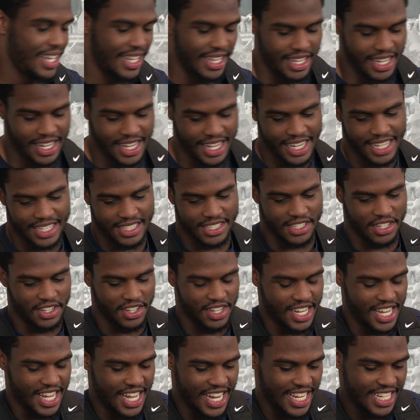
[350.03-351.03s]
Yeah, so
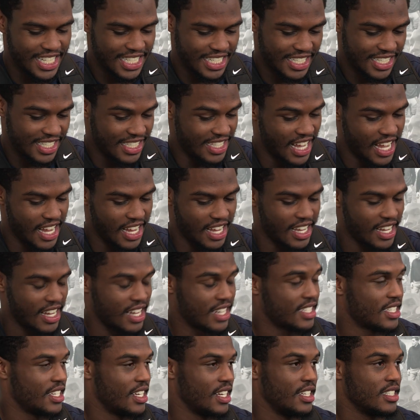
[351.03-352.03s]
like it's like like
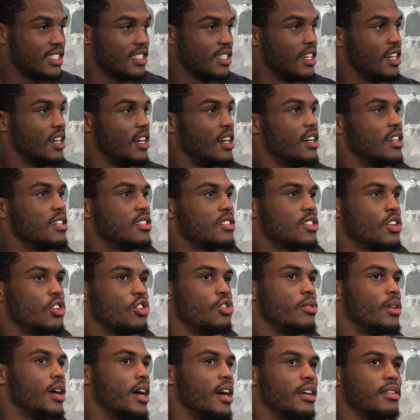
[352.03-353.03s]
I said, it's uh so
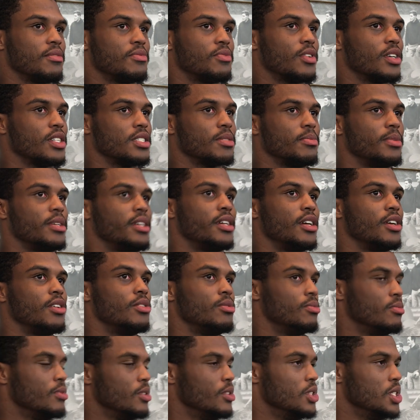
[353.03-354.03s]
you got freshman year,
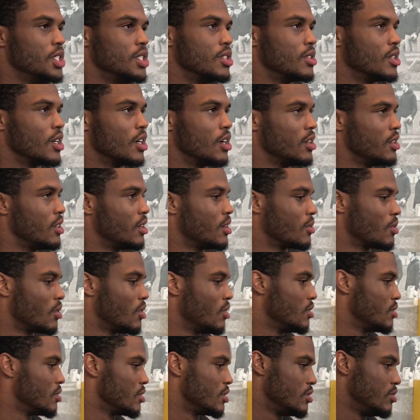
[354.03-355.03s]
you, you either early
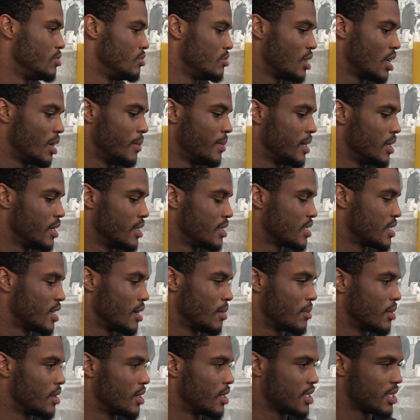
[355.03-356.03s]
enroll or you coming in the
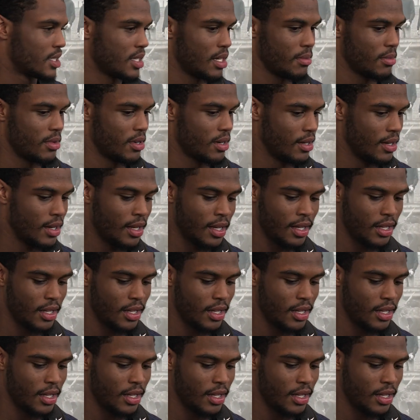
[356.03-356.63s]
summer. In the summer,